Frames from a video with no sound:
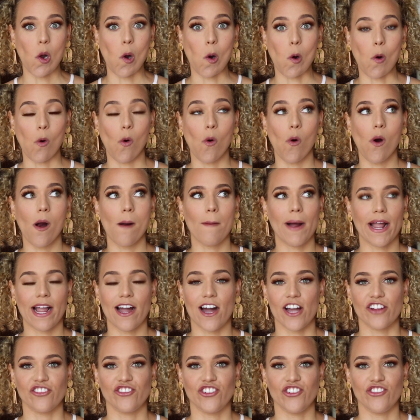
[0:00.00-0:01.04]
Oh my
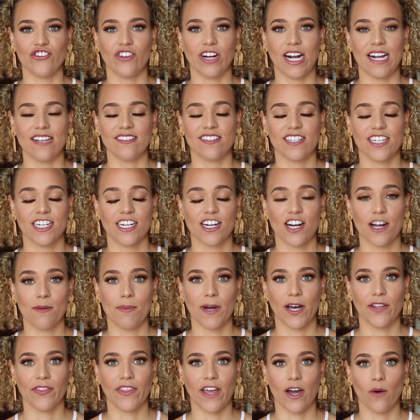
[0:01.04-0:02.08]
gosh, did you guys hear
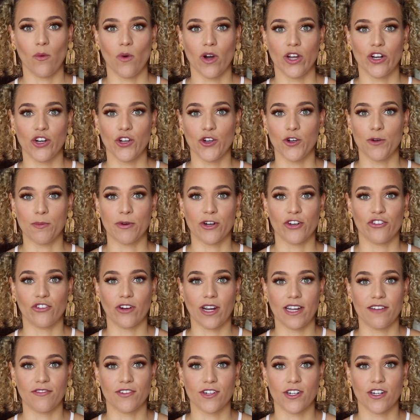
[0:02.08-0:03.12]
about that one Uber
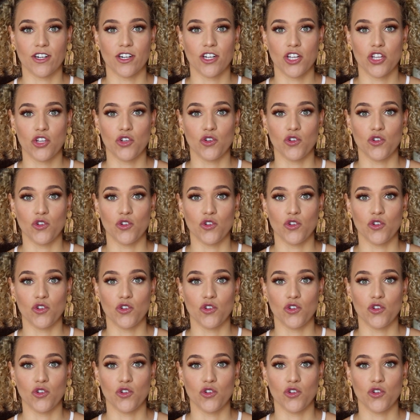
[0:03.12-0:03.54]
driver